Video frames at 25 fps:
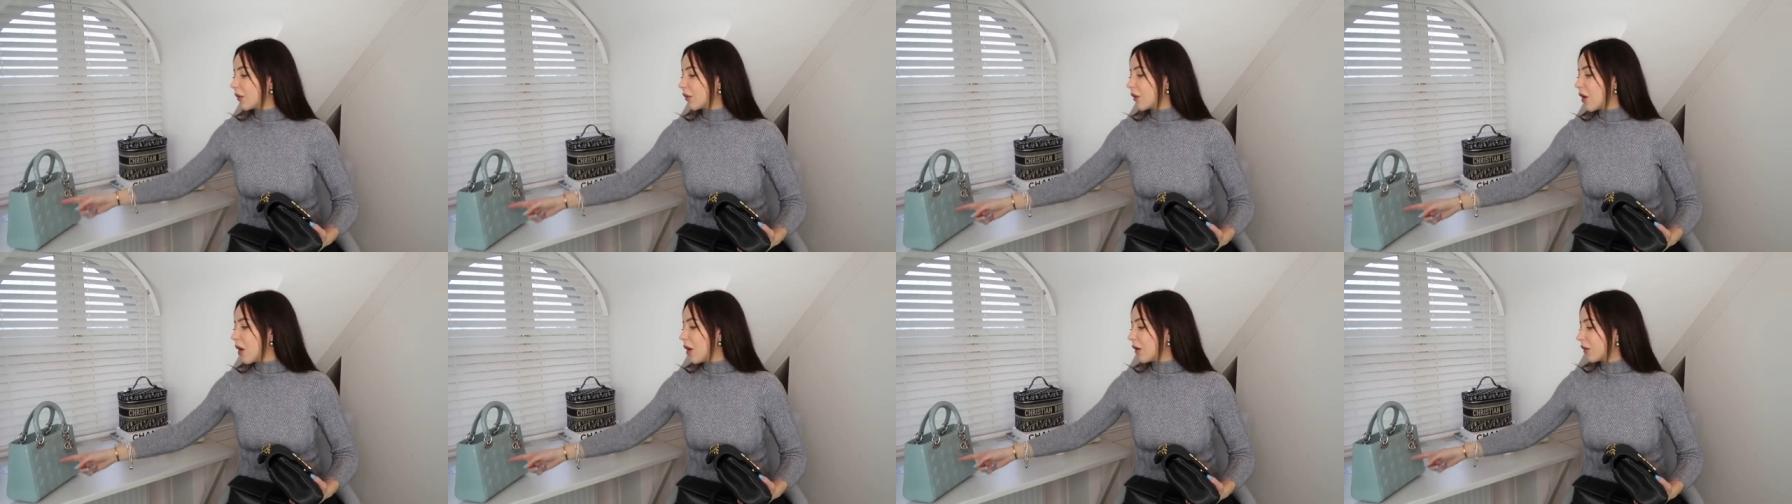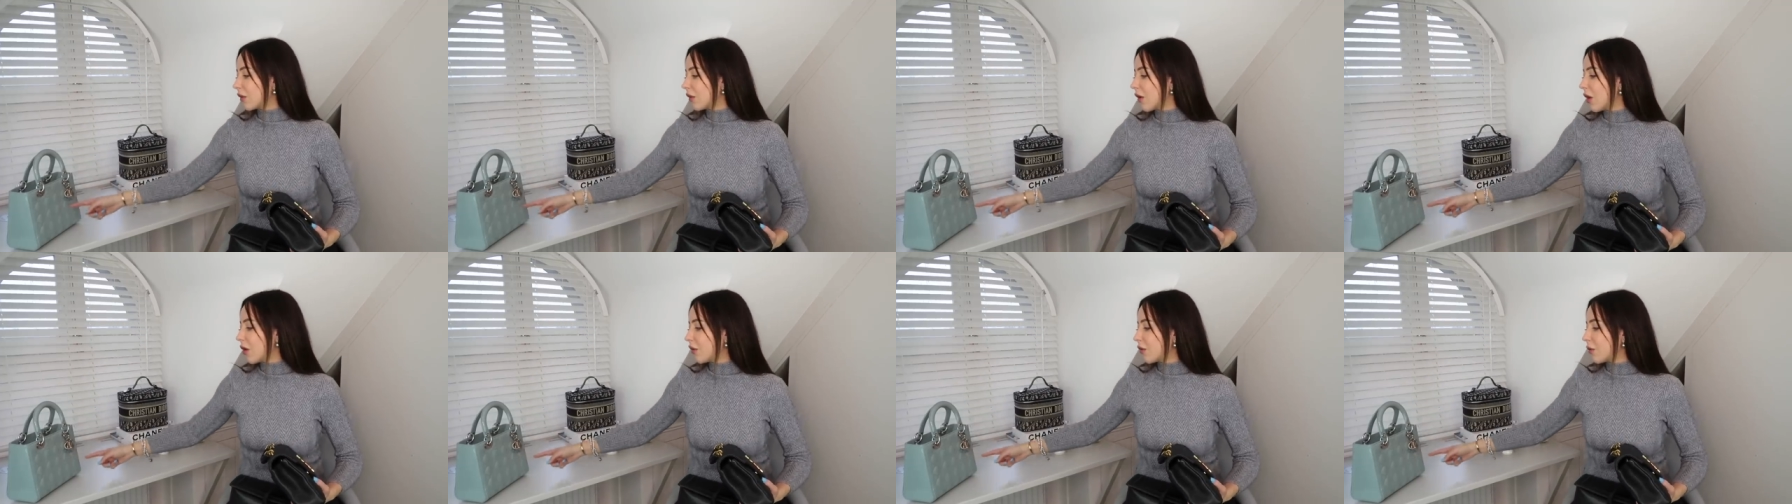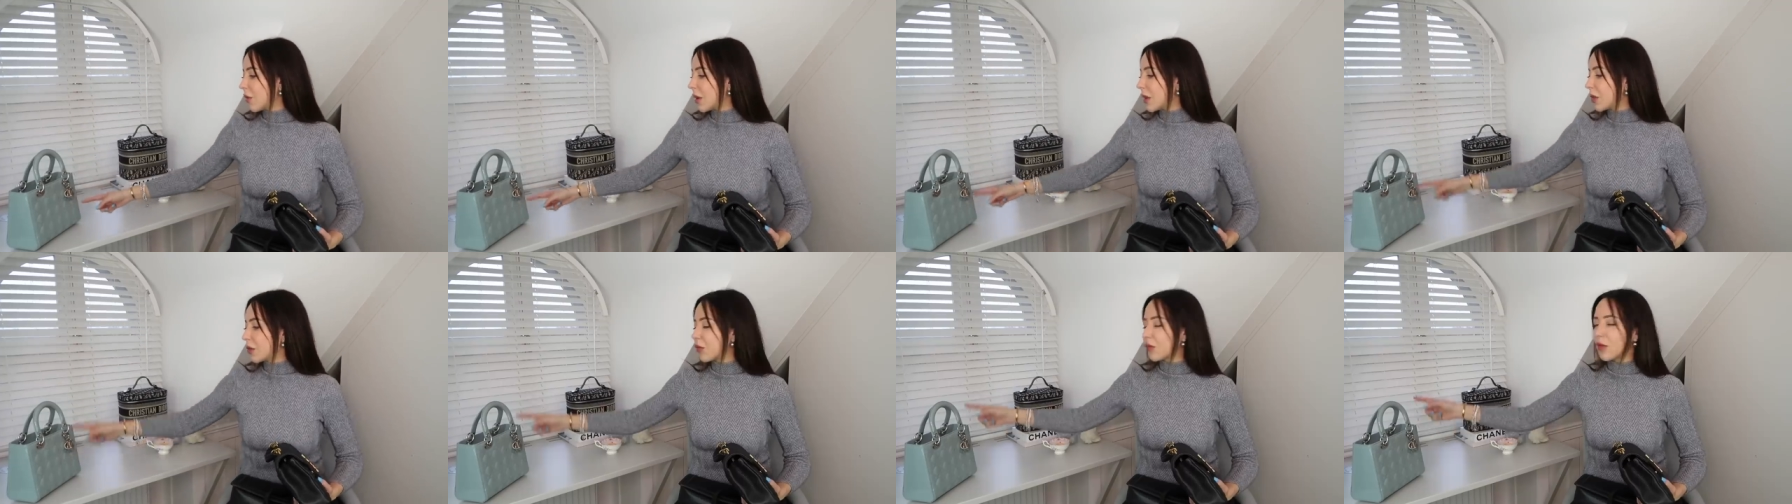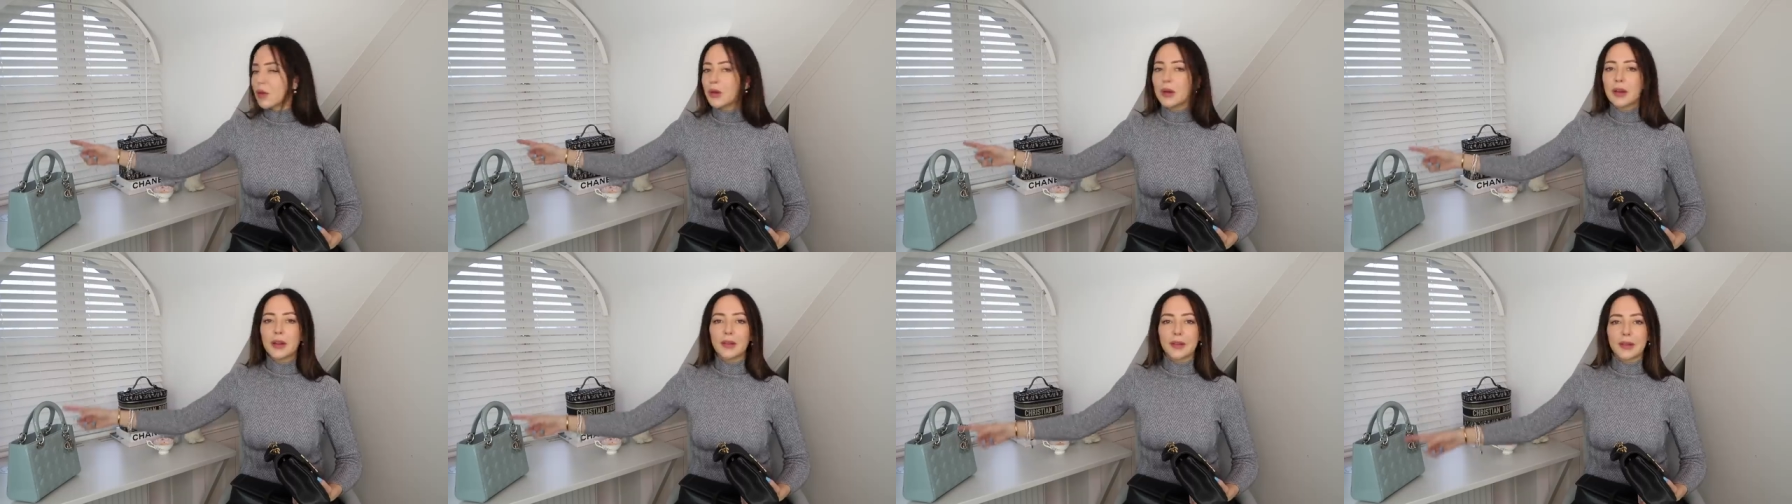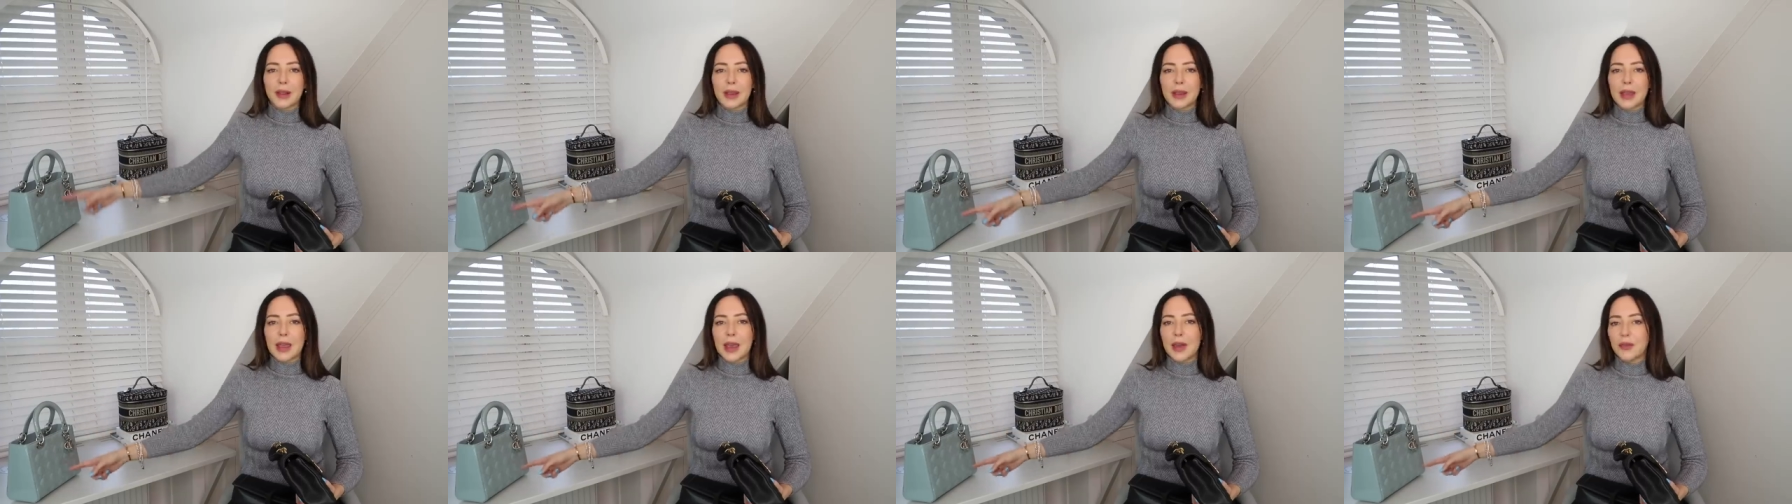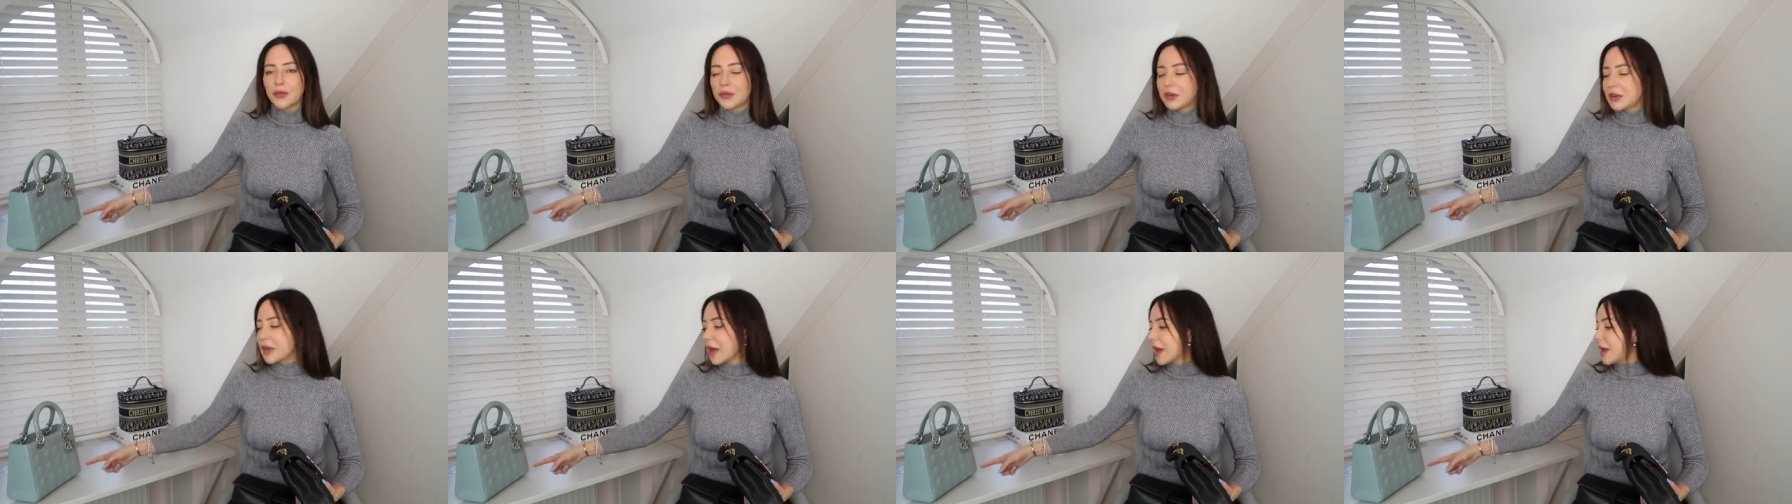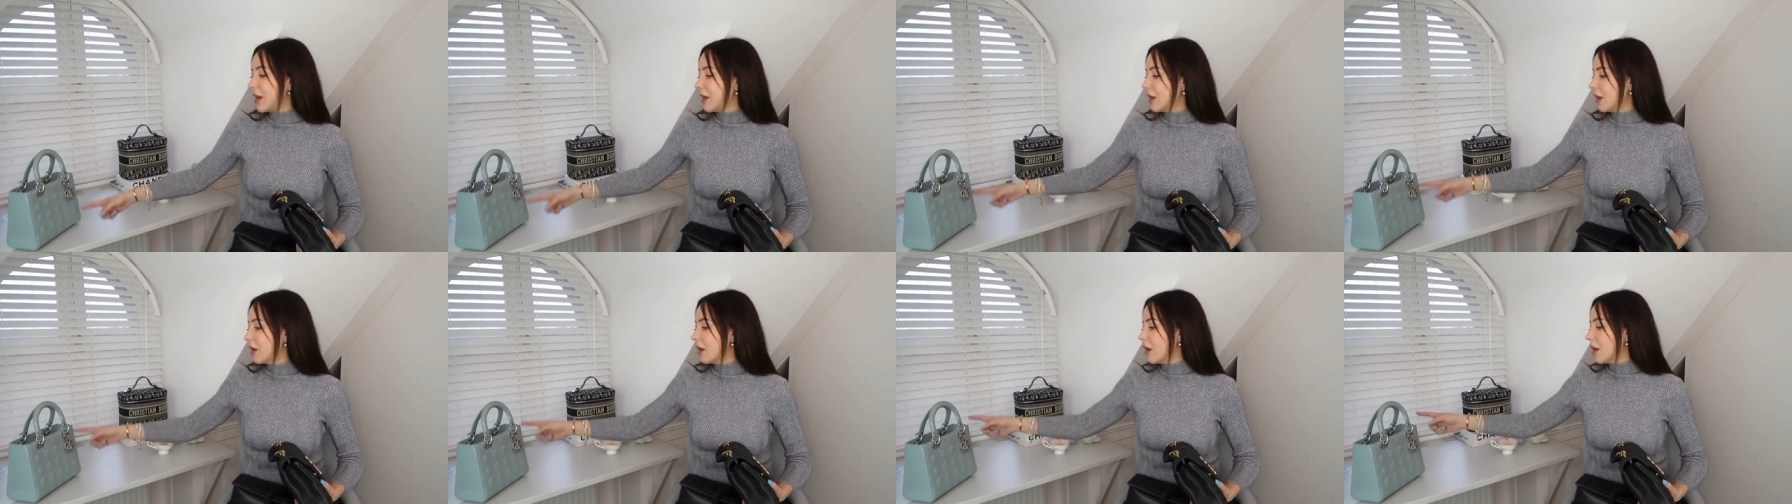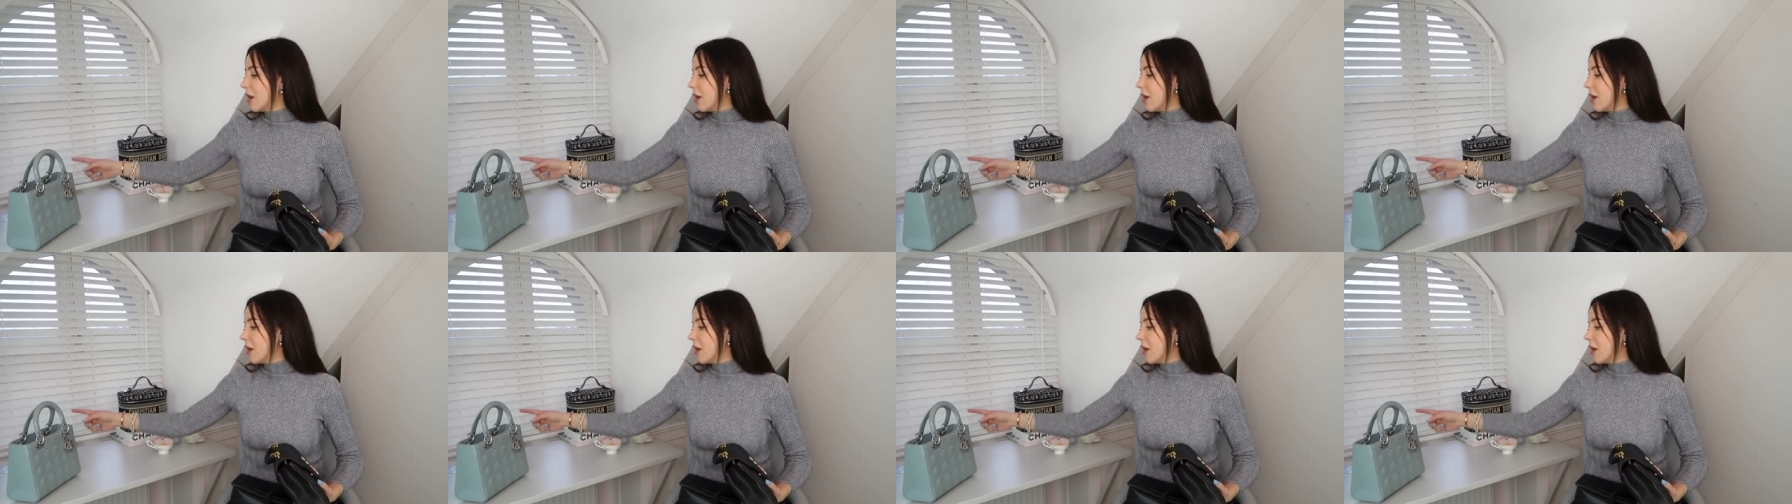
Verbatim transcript: of cuts halfway through and it's like it every day,